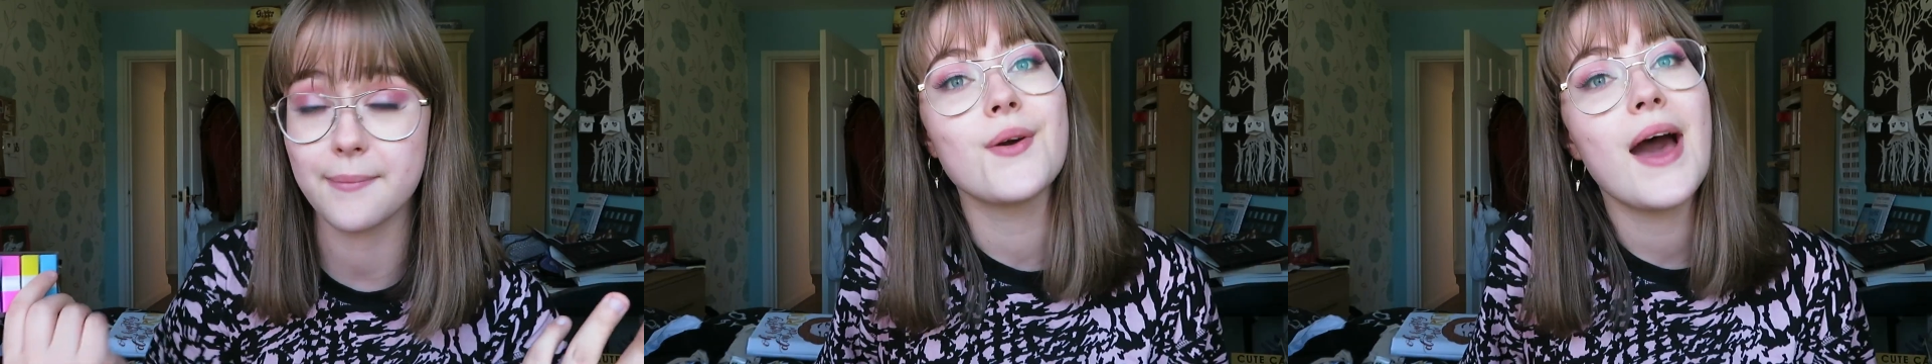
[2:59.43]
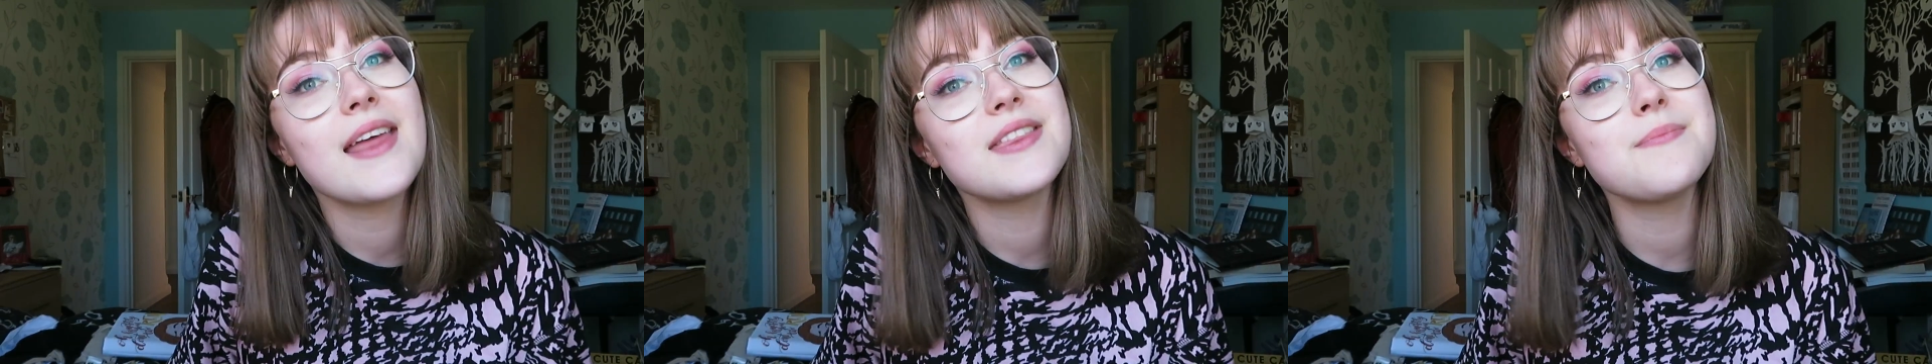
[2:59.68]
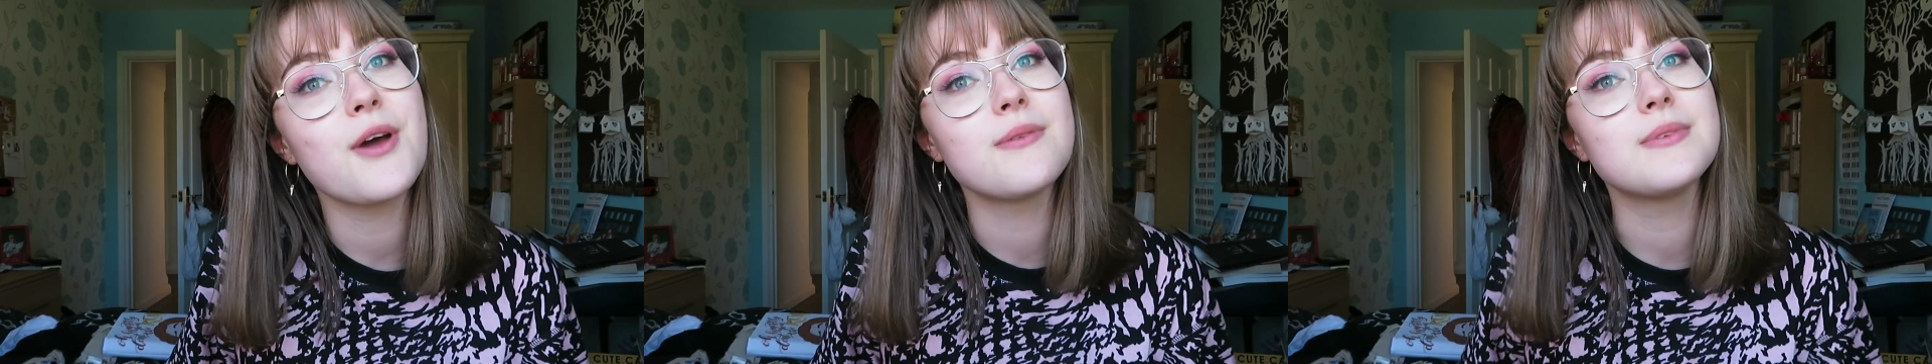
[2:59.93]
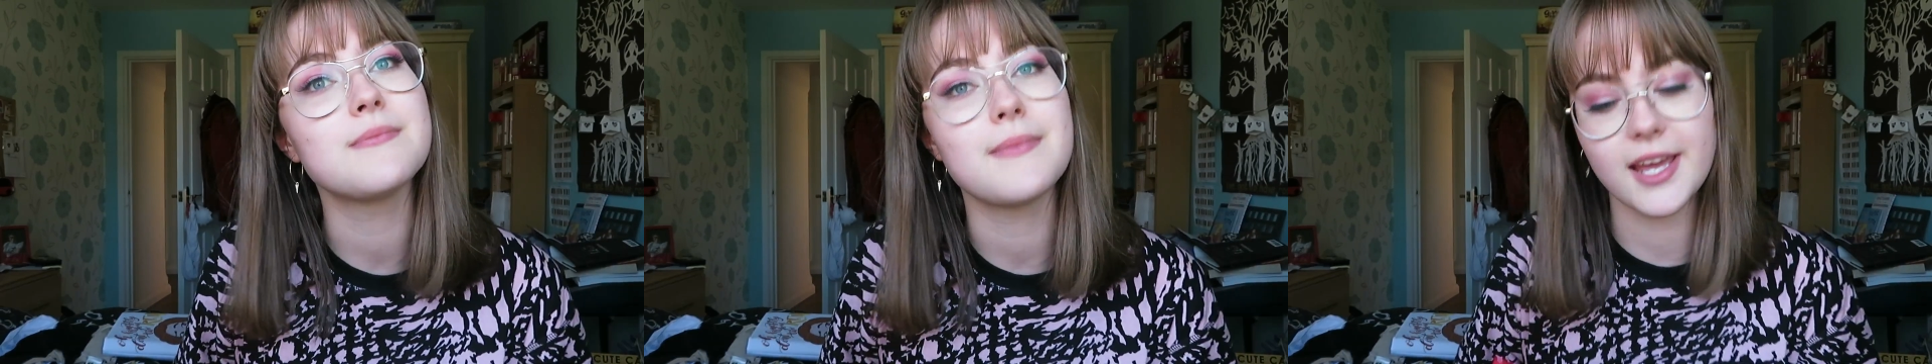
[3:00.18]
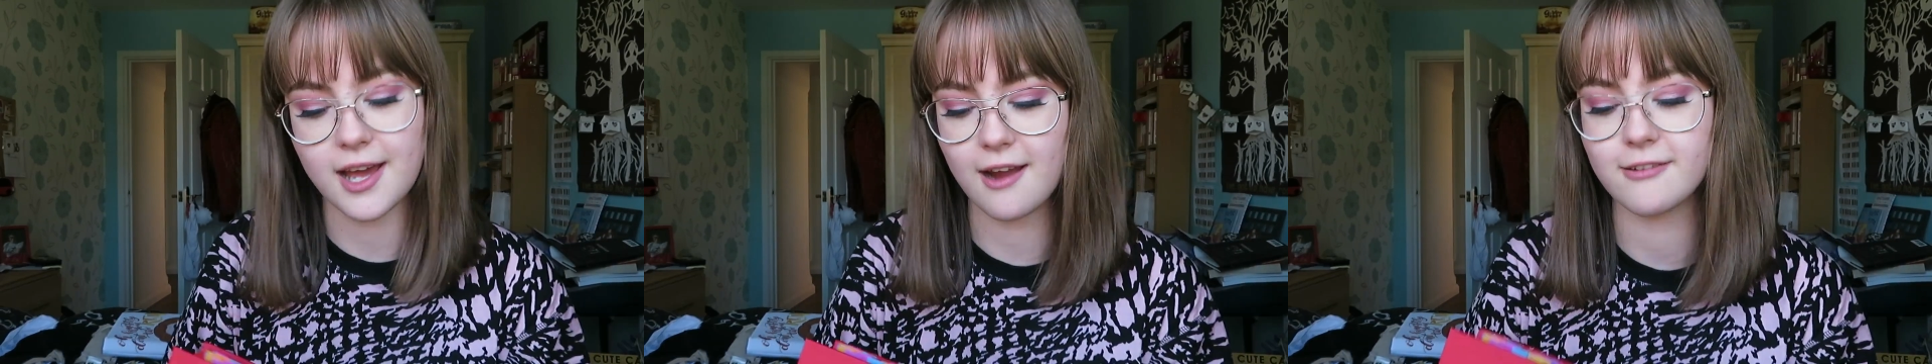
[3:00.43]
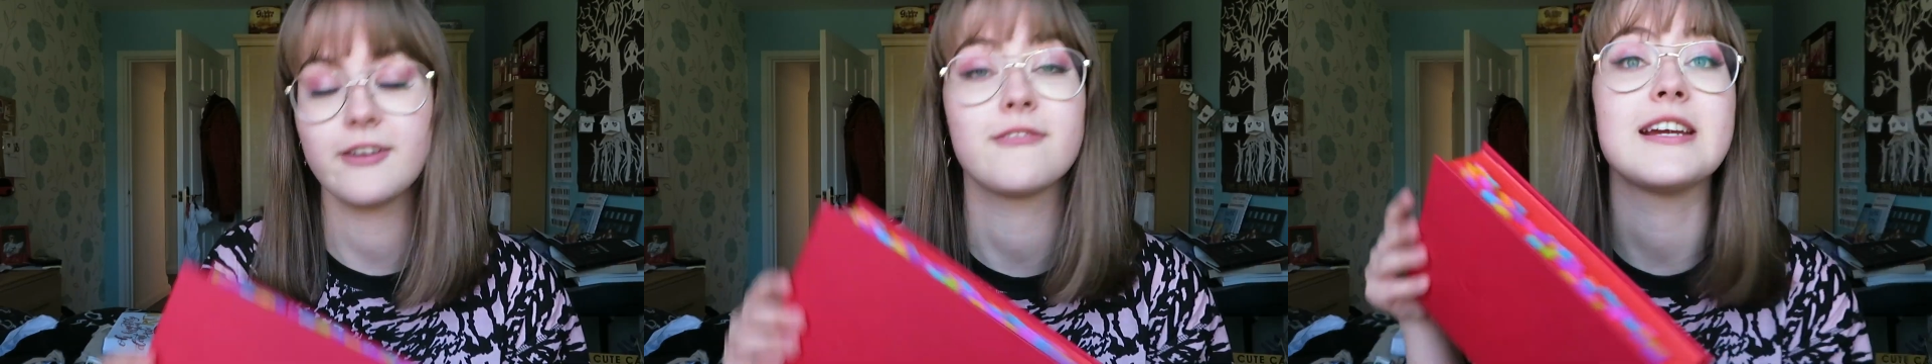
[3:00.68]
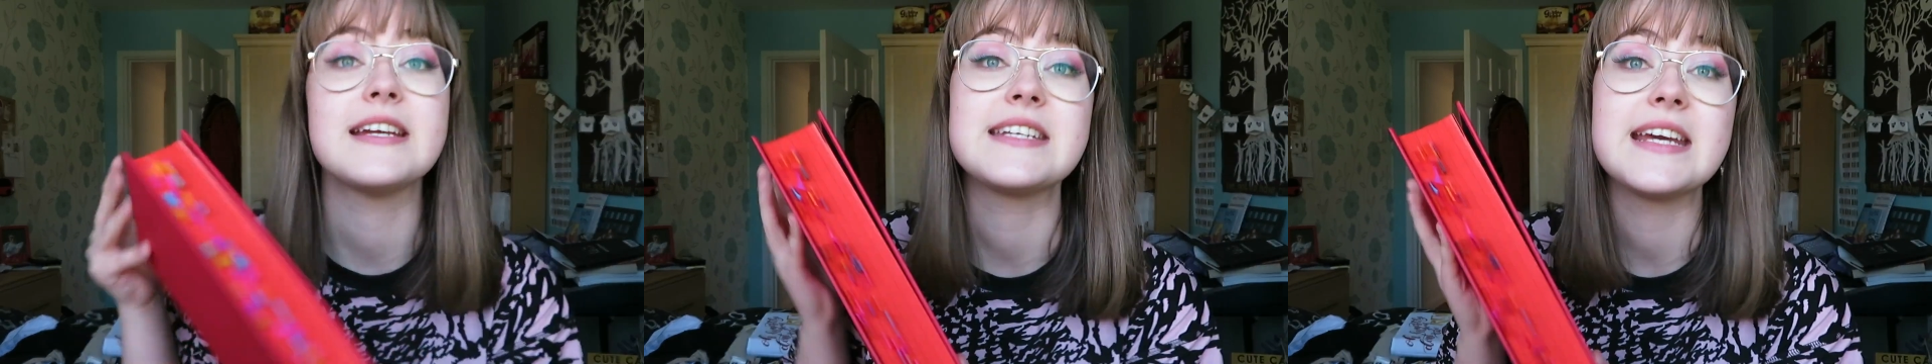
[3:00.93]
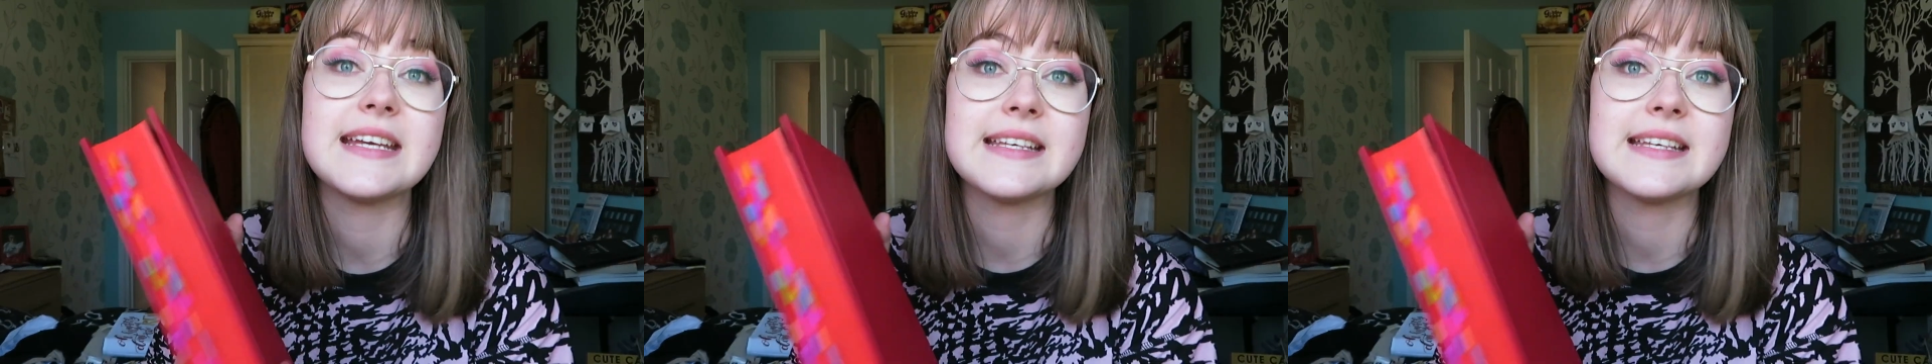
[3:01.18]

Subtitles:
So at the moment my current read